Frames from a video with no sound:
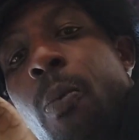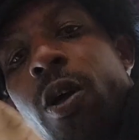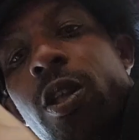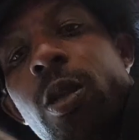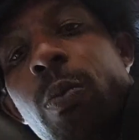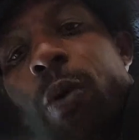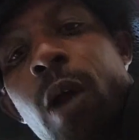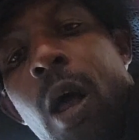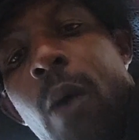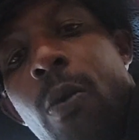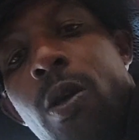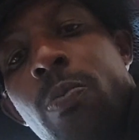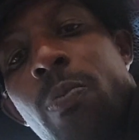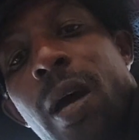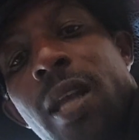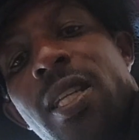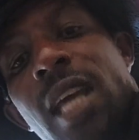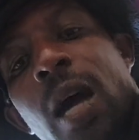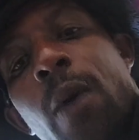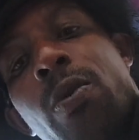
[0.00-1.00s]
But the problem
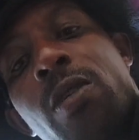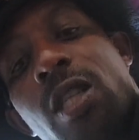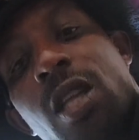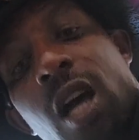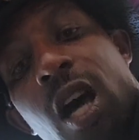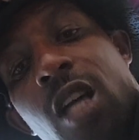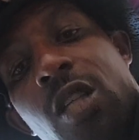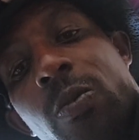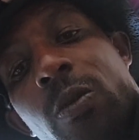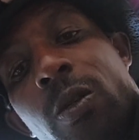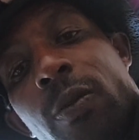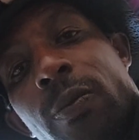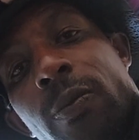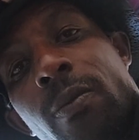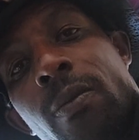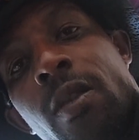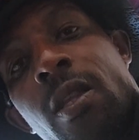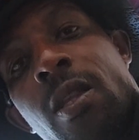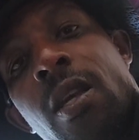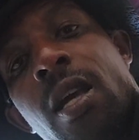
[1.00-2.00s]
was my dad was in the
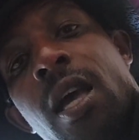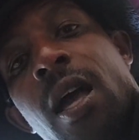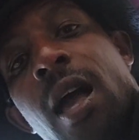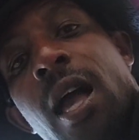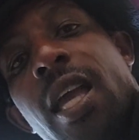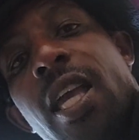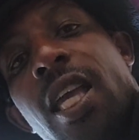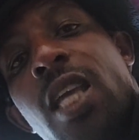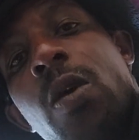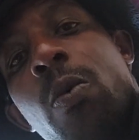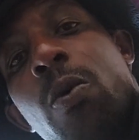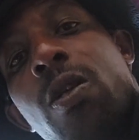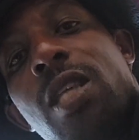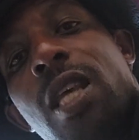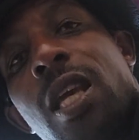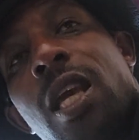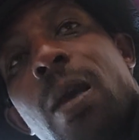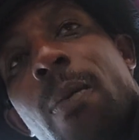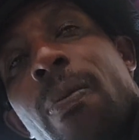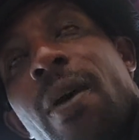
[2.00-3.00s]
hospital. He
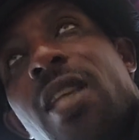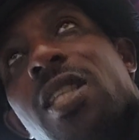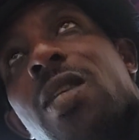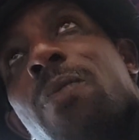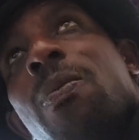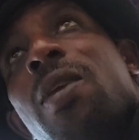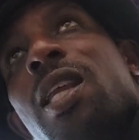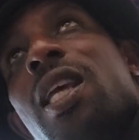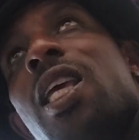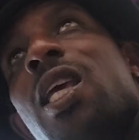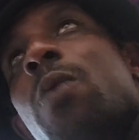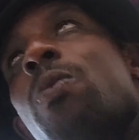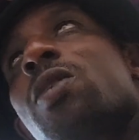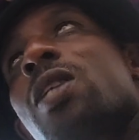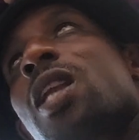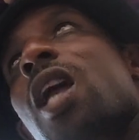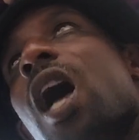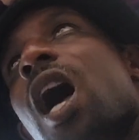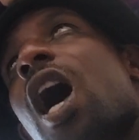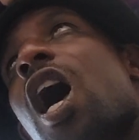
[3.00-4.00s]
was incapacitated, meaning he
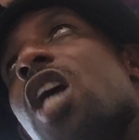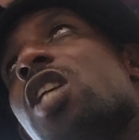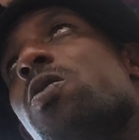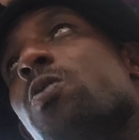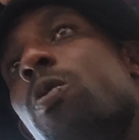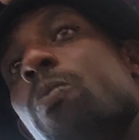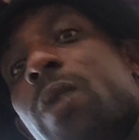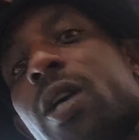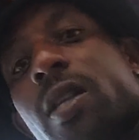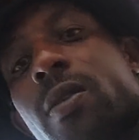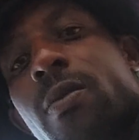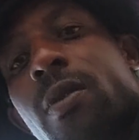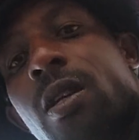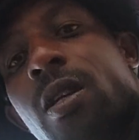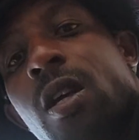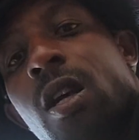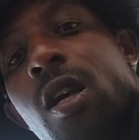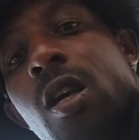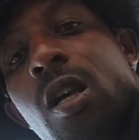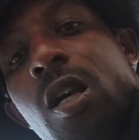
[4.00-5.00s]
was in a hospital bed,
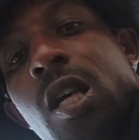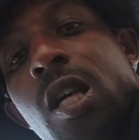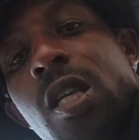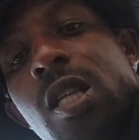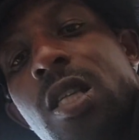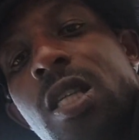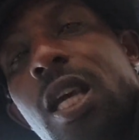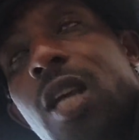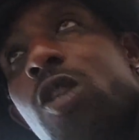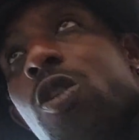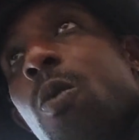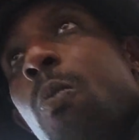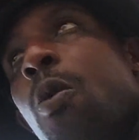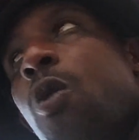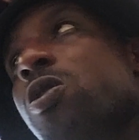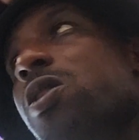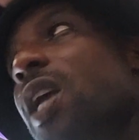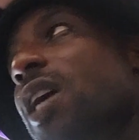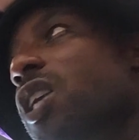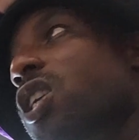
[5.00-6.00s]
sick. So
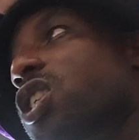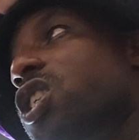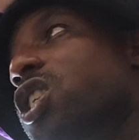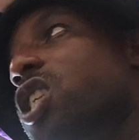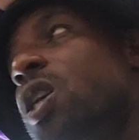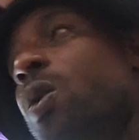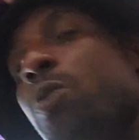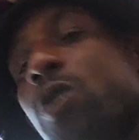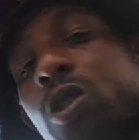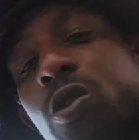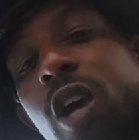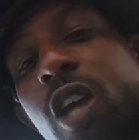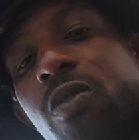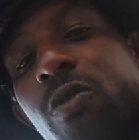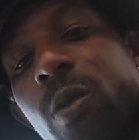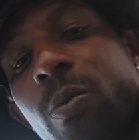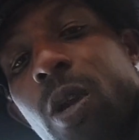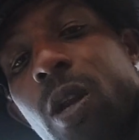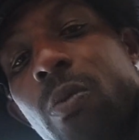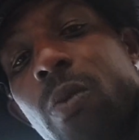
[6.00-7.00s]
most likely she was
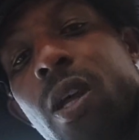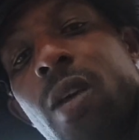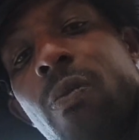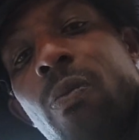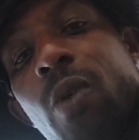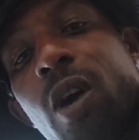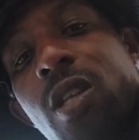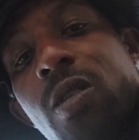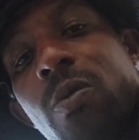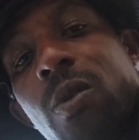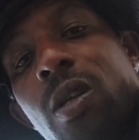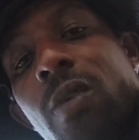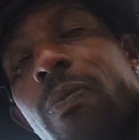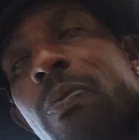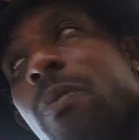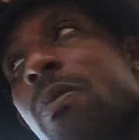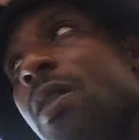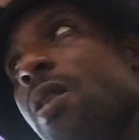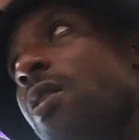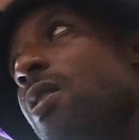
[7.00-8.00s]
transferring money to me,
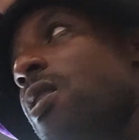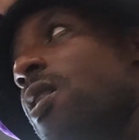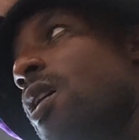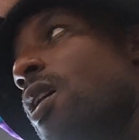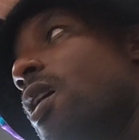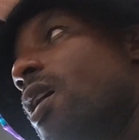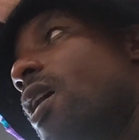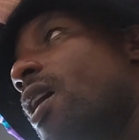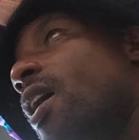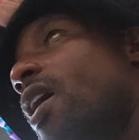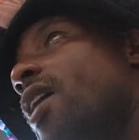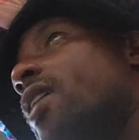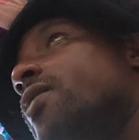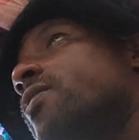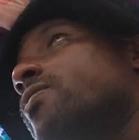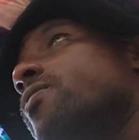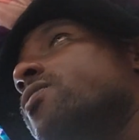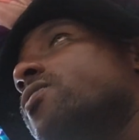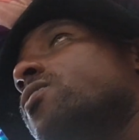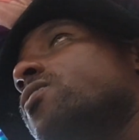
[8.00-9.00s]
possibly.
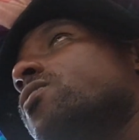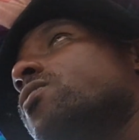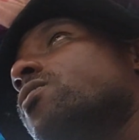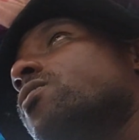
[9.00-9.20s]
And,